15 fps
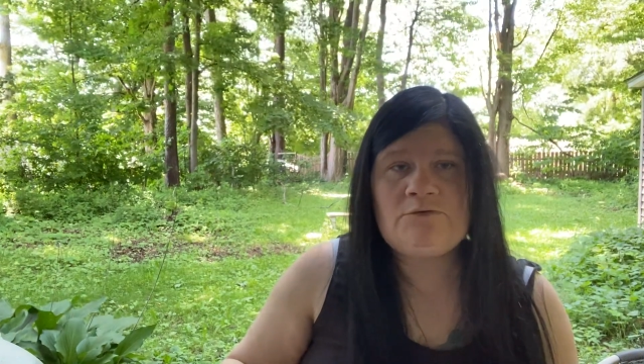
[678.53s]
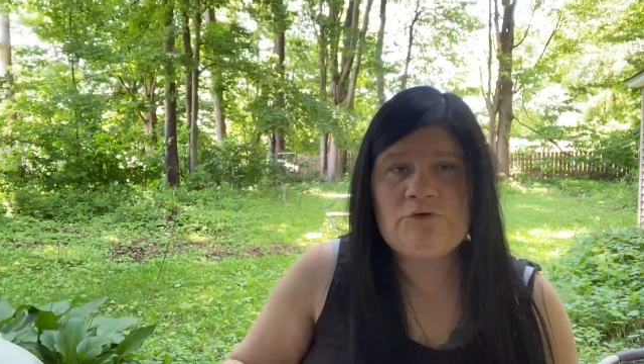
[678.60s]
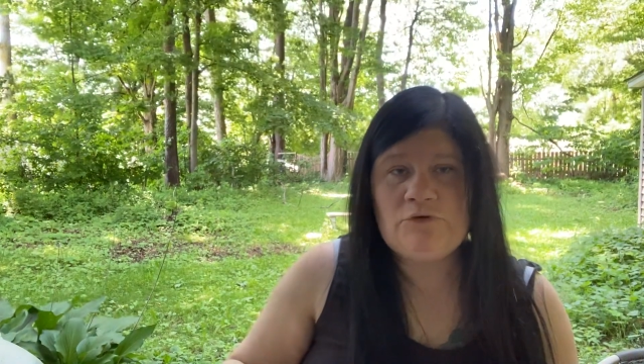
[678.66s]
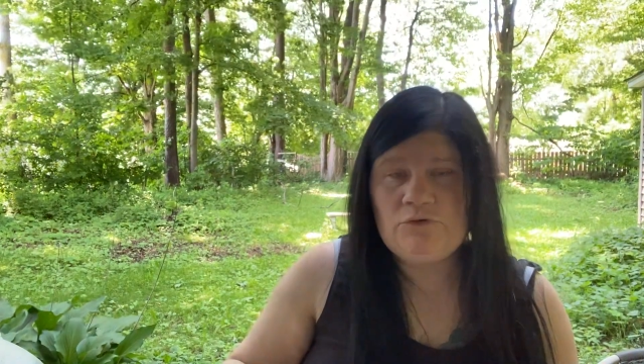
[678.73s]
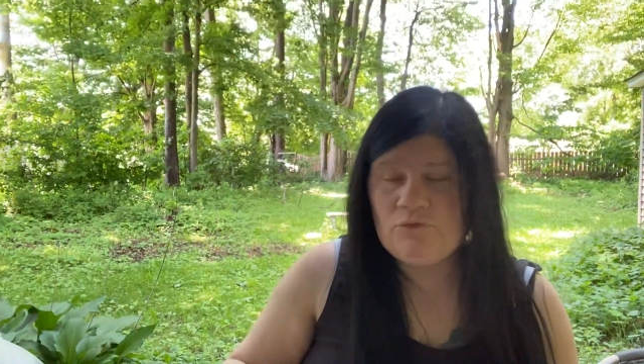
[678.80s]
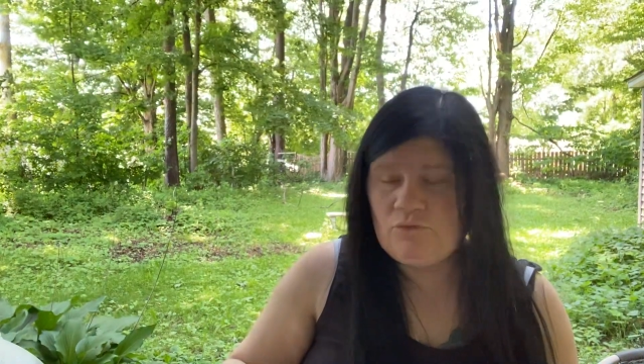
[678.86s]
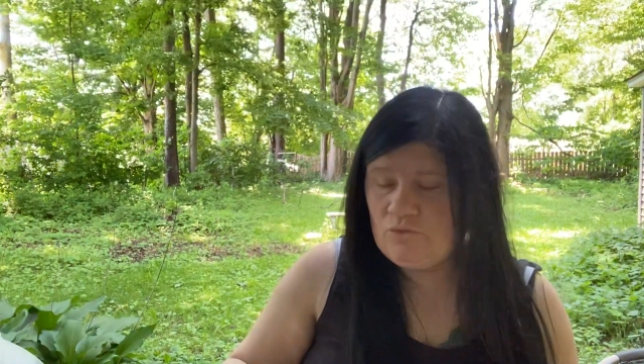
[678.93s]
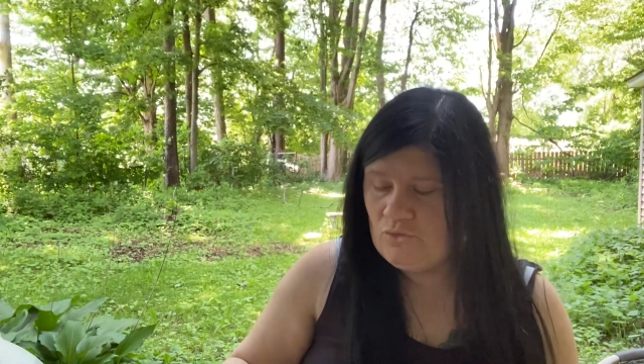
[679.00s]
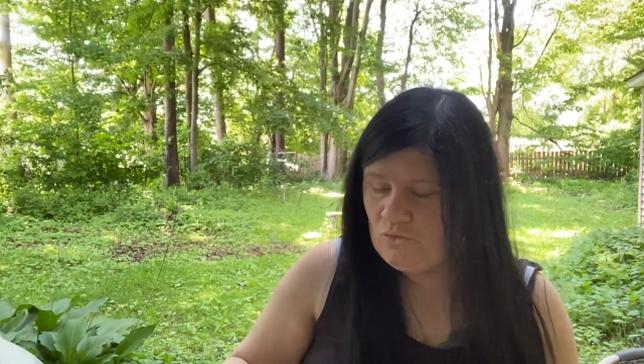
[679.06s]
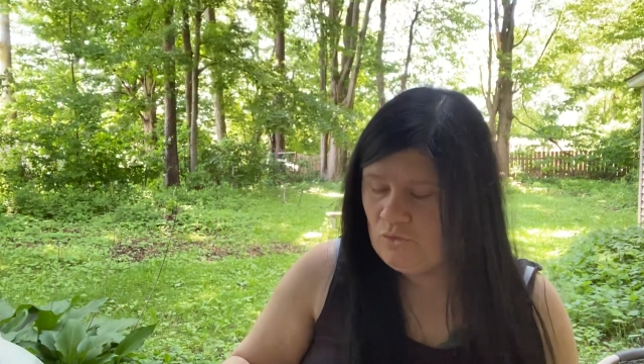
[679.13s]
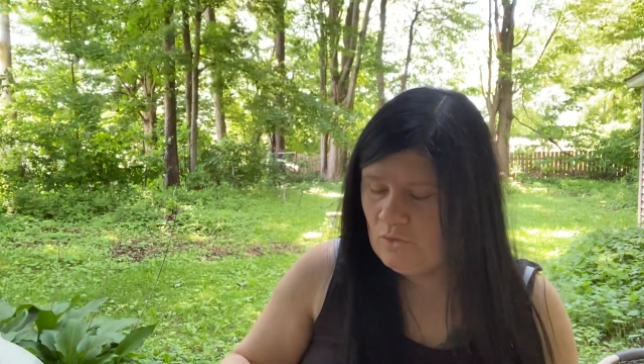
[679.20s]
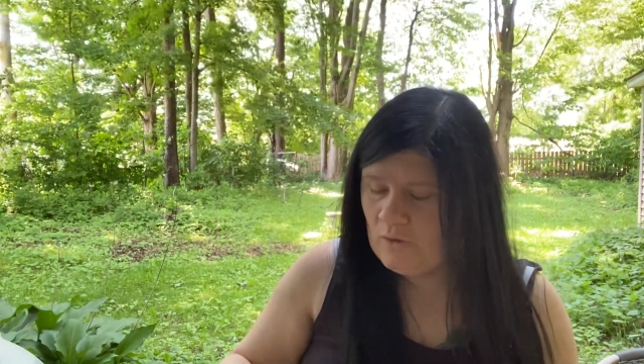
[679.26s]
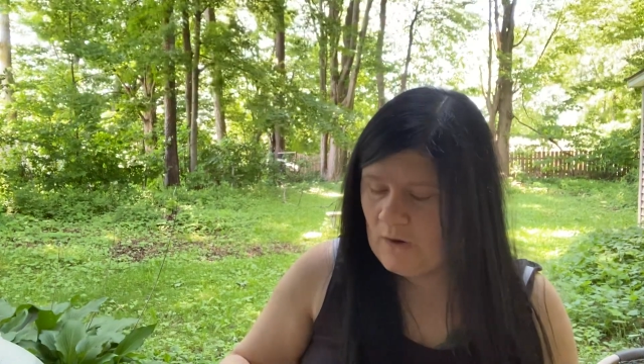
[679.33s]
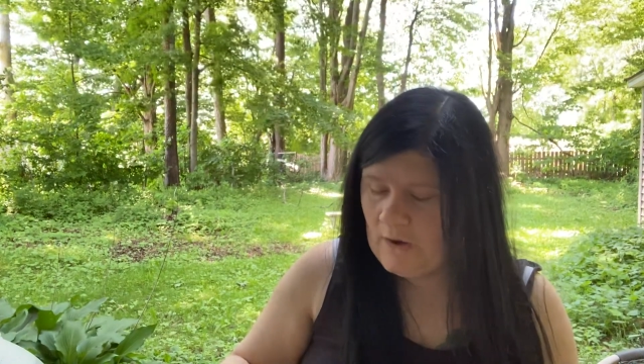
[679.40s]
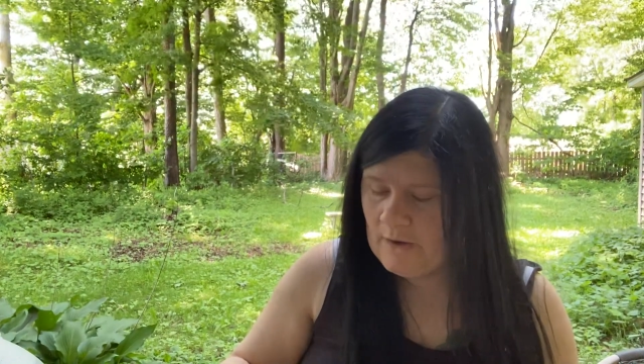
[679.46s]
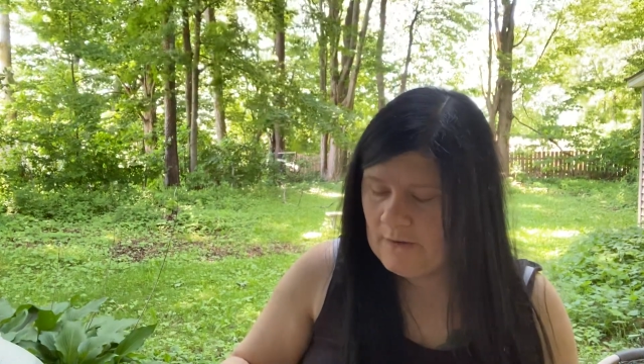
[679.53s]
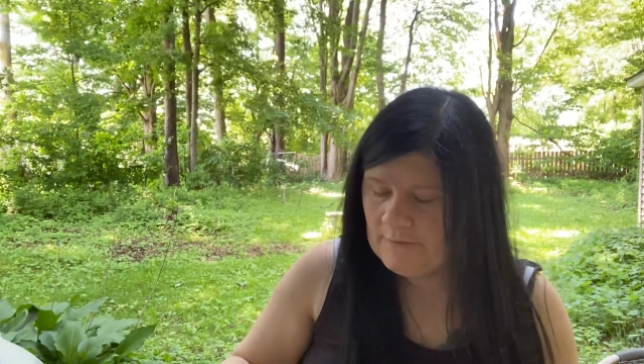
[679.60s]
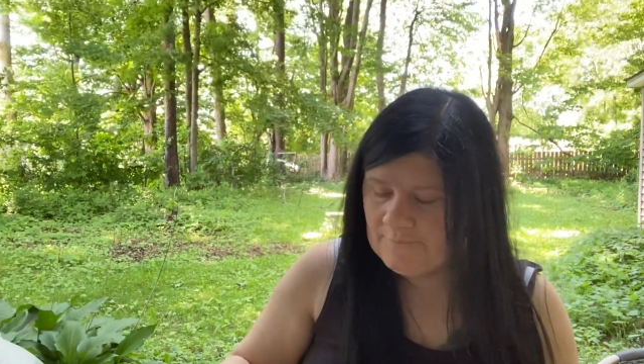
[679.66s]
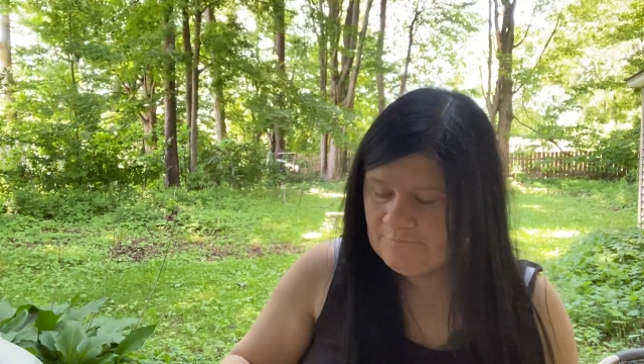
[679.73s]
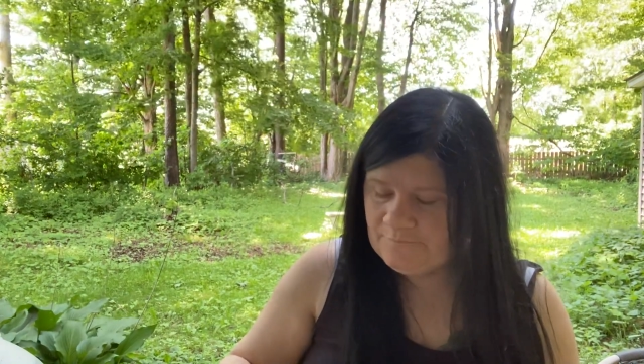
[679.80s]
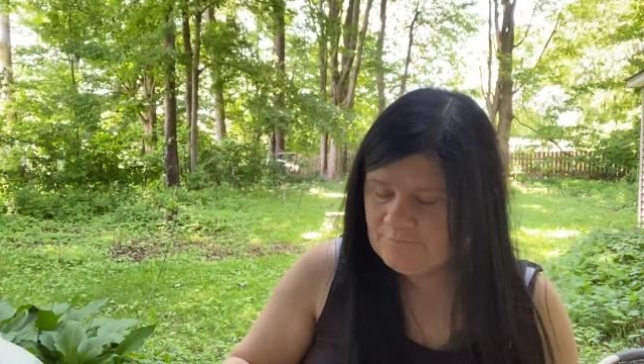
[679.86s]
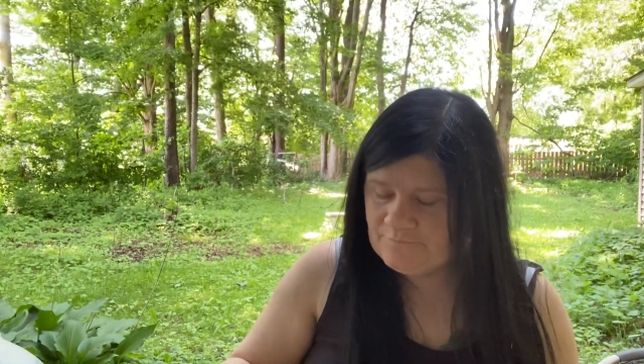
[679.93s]

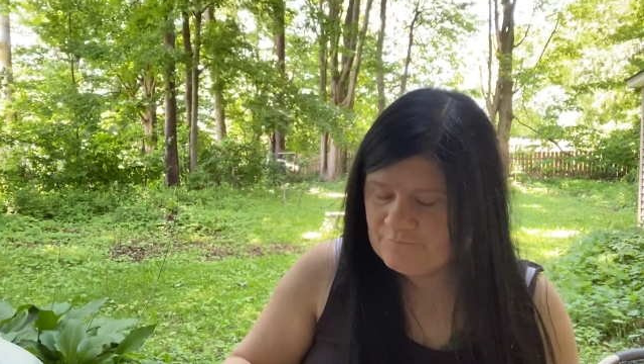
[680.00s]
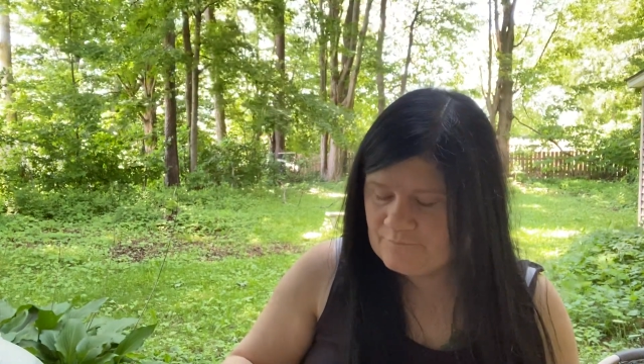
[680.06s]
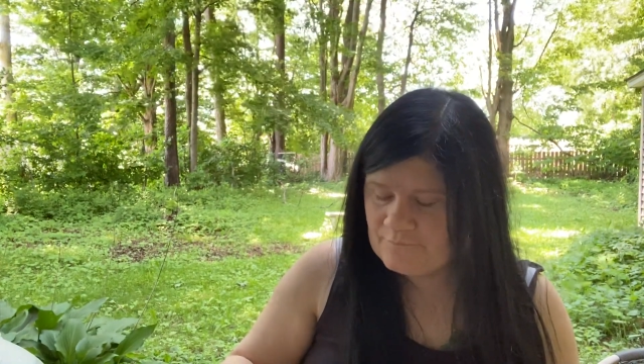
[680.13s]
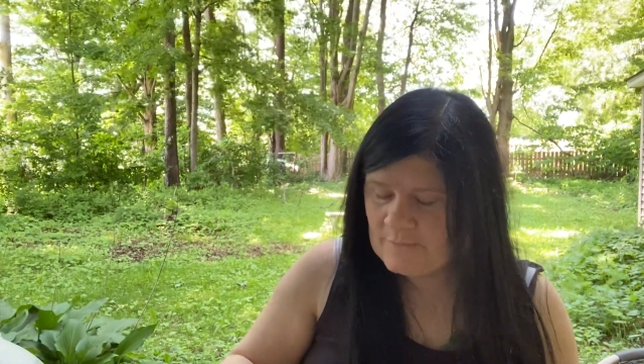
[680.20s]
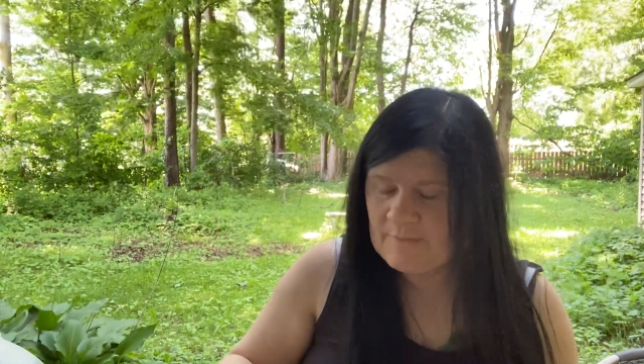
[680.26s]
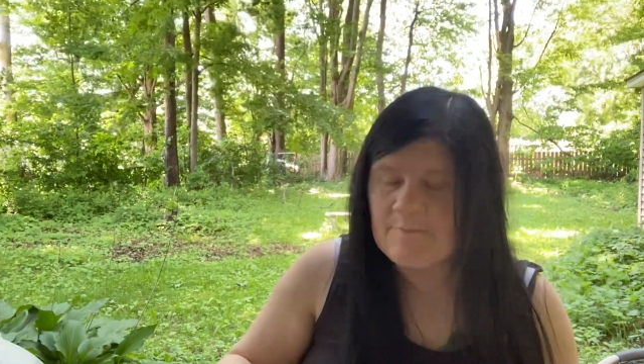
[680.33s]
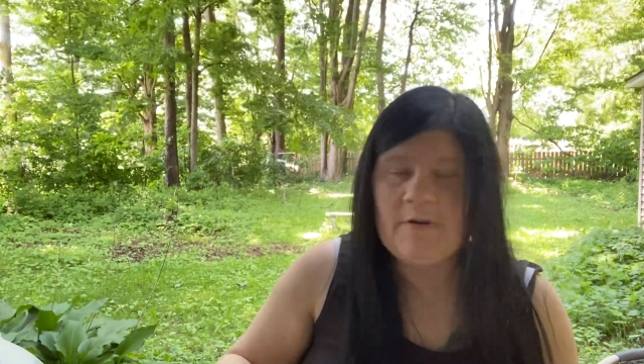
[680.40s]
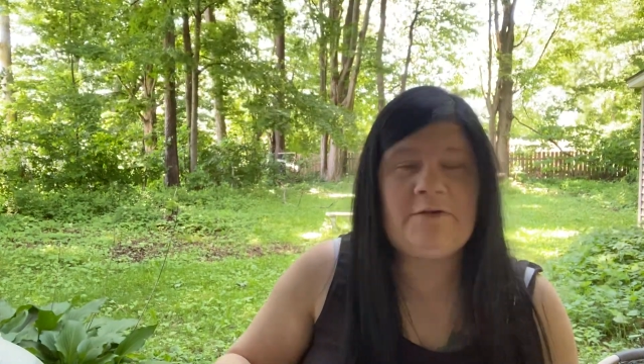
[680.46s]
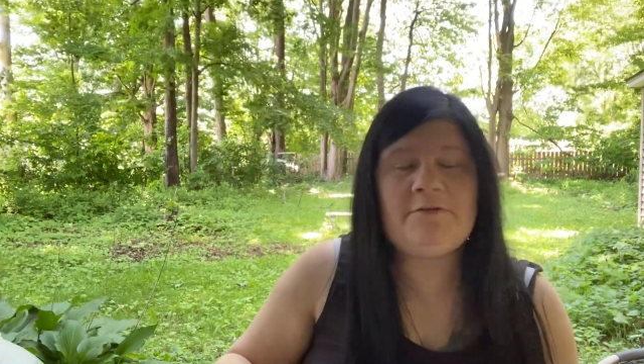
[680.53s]
part